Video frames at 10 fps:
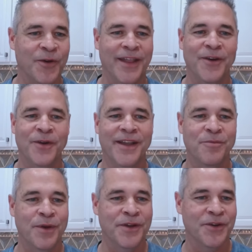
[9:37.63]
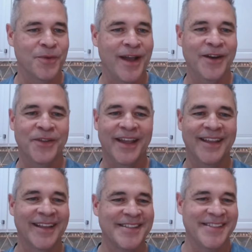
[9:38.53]
or they don't get pressure right, or
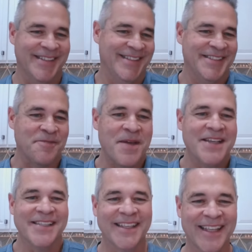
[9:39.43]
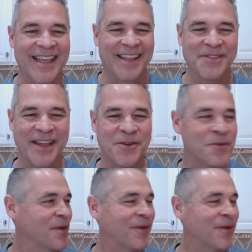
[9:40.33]
it's amazing. Like,